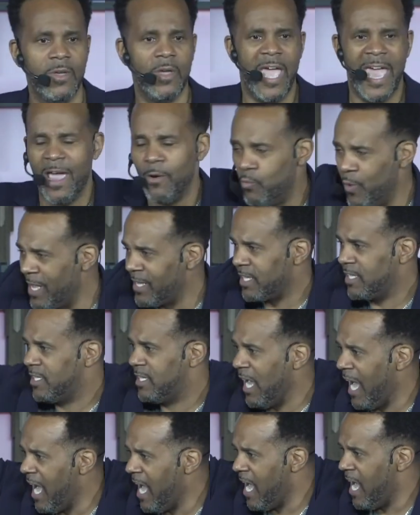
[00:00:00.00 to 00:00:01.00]
and what
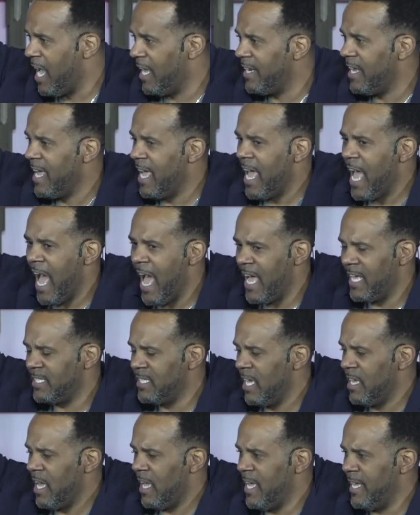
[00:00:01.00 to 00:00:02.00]
god has
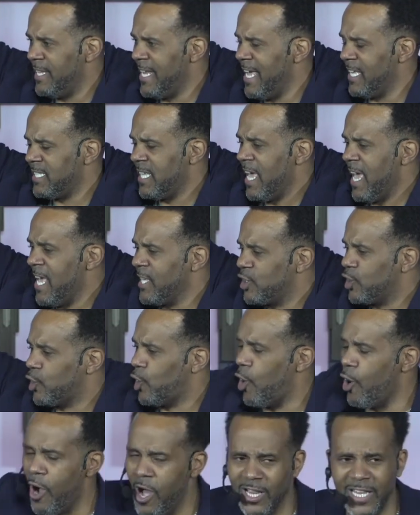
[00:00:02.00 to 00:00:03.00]
is, is
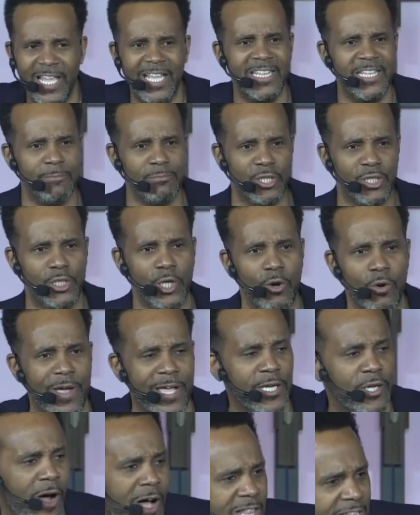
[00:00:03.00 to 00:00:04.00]
calling them to do and
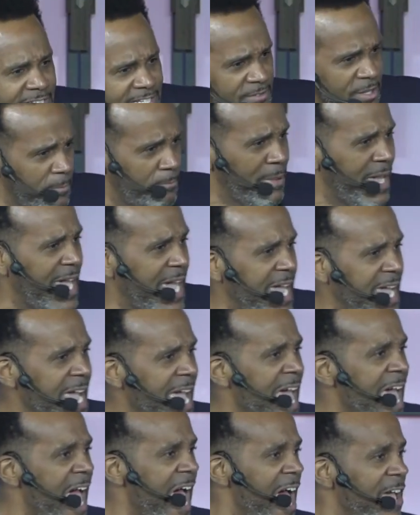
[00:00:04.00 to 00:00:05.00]
calling them to be
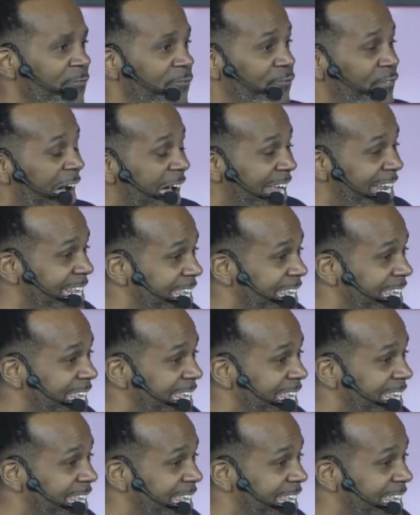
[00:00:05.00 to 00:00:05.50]
and find